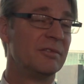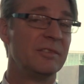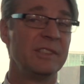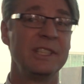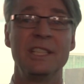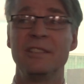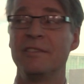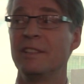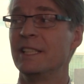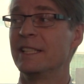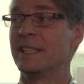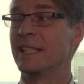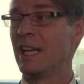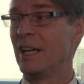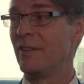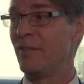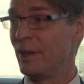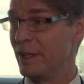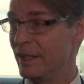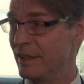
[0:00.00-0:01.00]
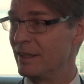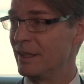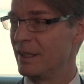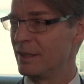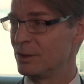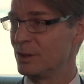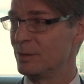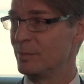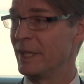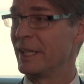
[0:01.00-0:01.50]
really carefully
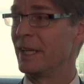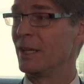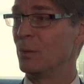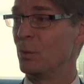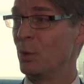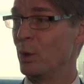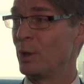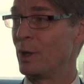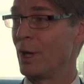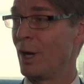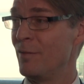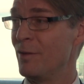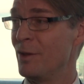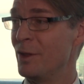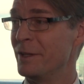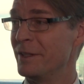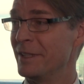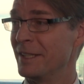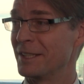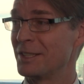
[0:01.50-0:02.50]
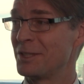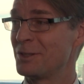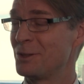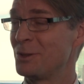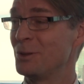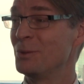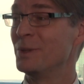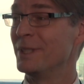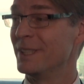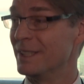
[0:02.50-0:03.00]
now to make it work over the next
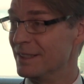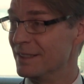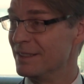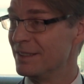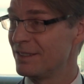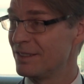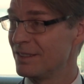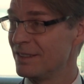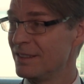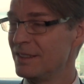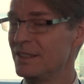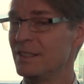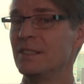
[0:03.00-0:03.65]
2 years.